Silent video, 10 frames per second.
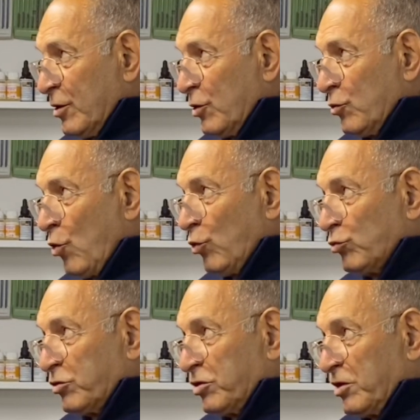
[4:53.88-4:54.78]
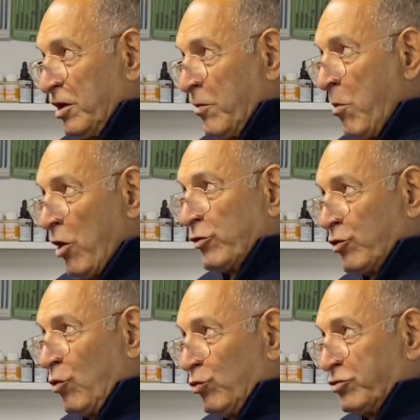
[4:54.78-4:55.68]
not a
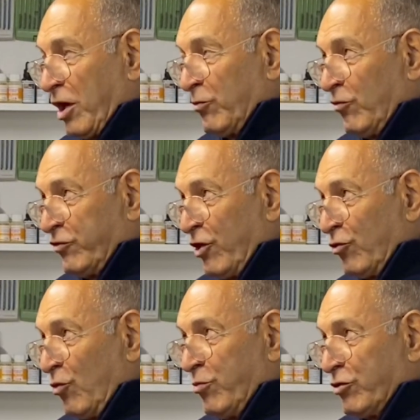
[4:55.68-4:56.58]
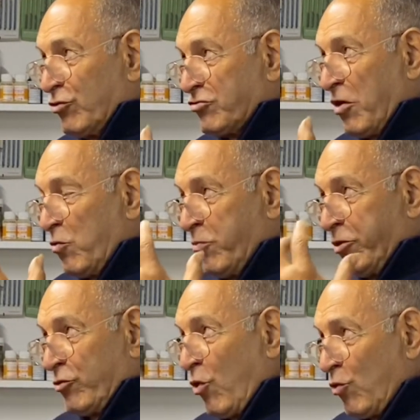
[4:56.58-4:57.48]
marigold type of yellow, because that would
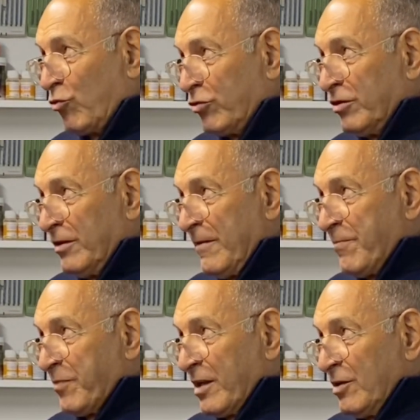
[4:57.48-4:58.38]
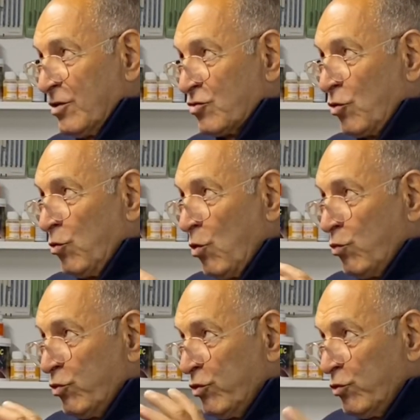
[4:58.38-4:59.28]
be wrong. So what
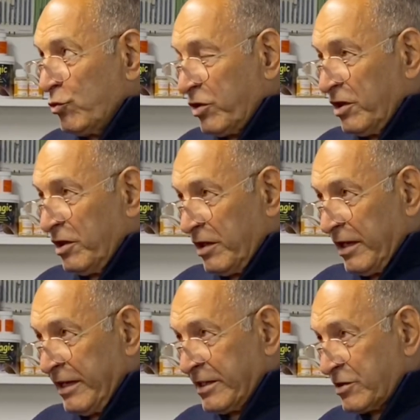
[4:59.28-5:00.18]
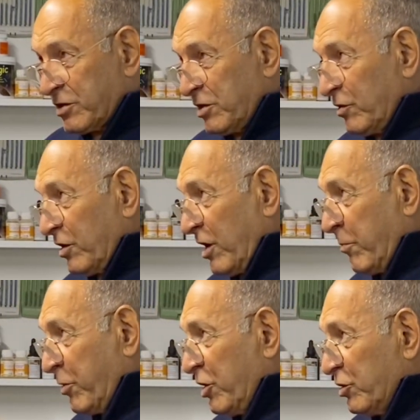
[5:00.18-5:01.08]
we're looking is a
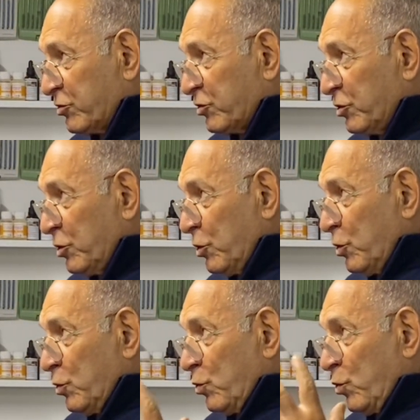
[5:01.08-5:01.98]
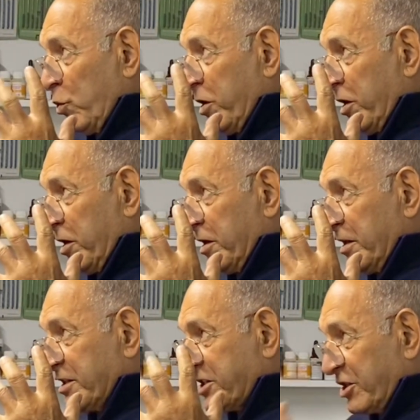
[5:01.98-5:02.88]
bird with a
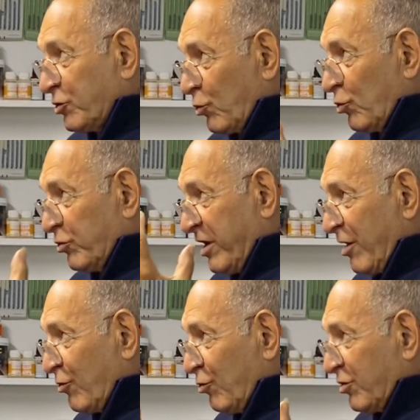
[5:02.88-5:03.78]
citron yellow